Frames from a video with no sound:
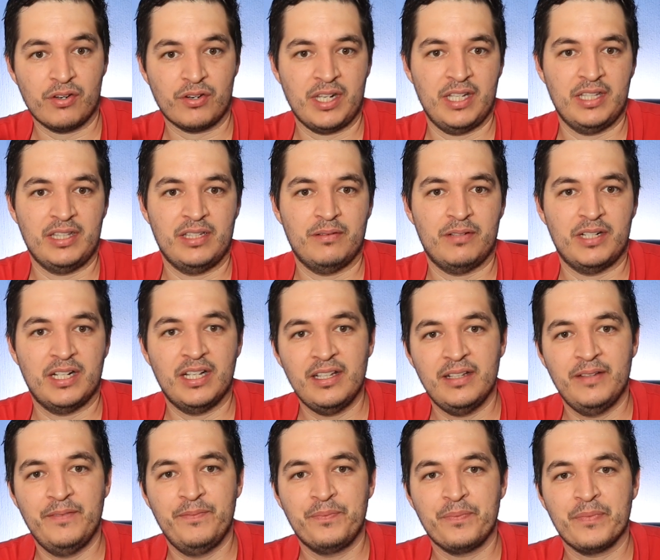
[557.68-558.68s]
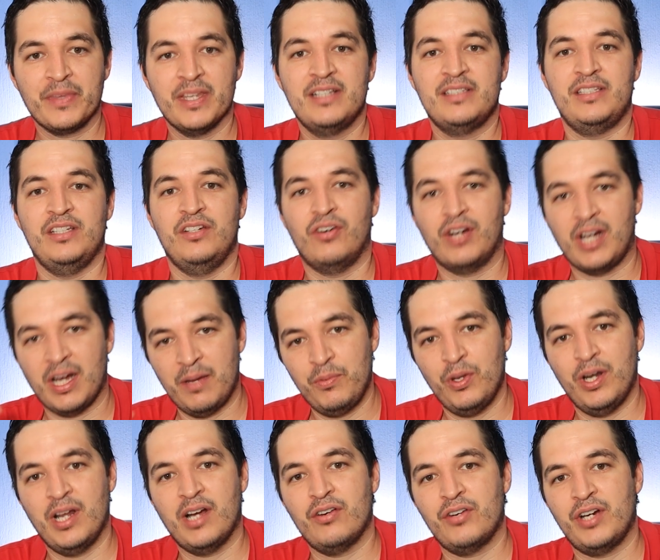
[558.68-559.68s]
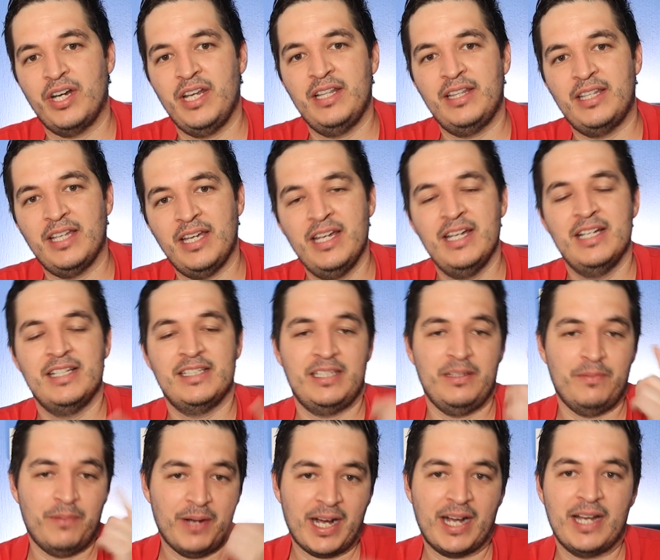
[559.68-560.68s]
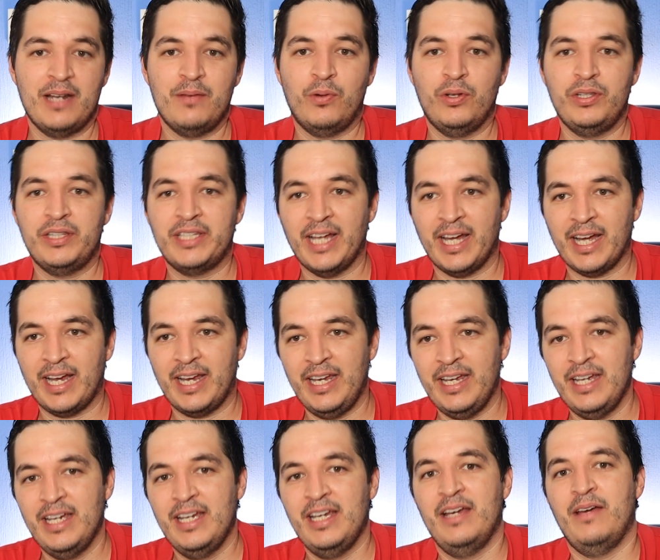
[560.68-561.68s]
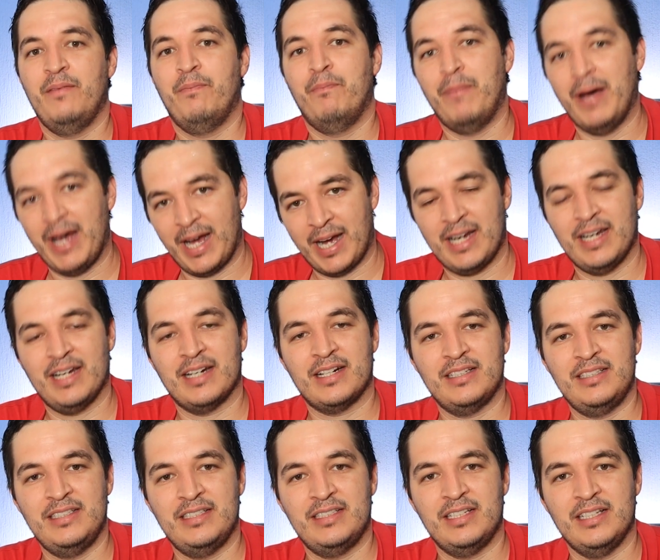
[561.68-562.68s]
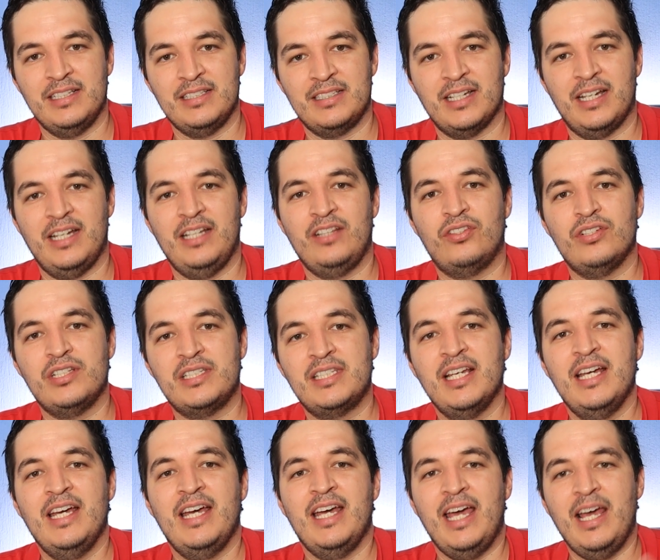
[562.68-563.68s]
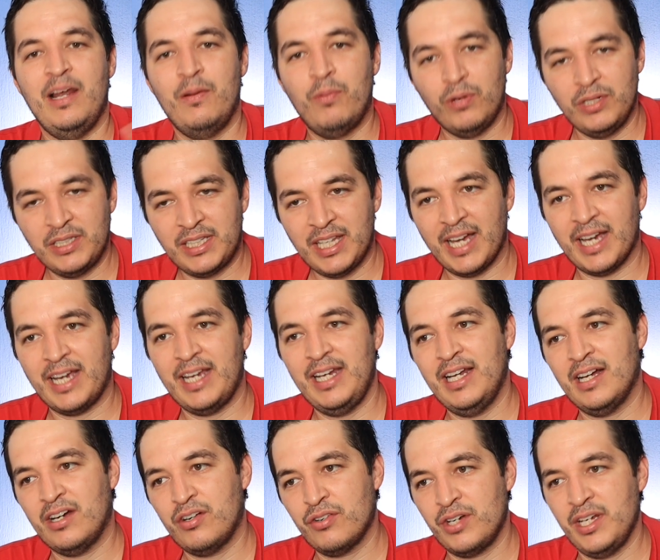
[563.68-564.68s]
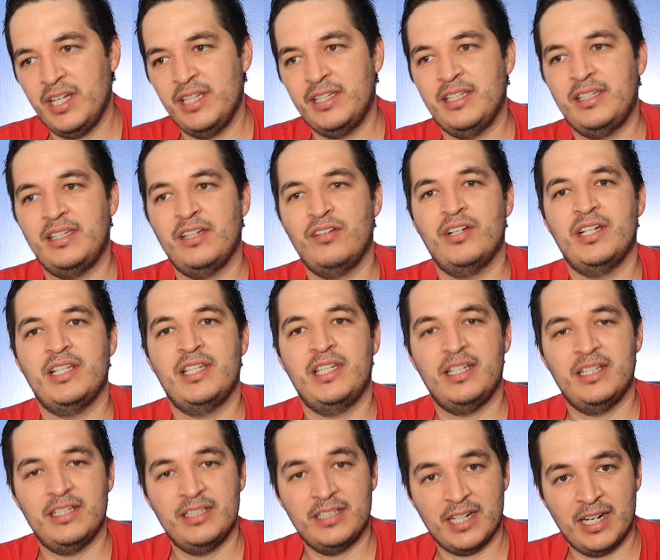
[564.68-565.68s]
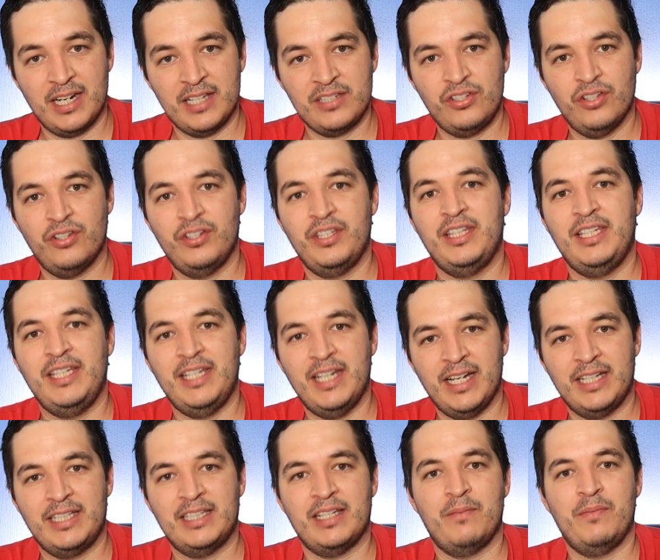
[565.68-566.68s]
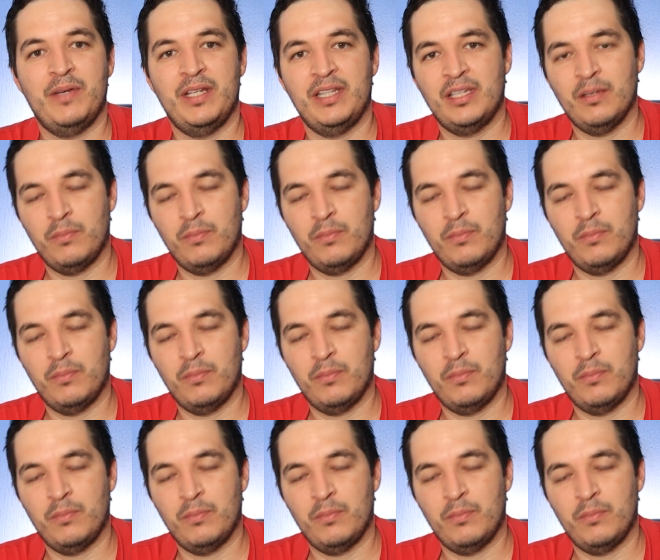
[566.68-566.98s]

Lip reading: If I do not change the current, if the voltage drops, the resistance drops. So, voltage and current have a directly proportional relationship. Voltage and resistance do too.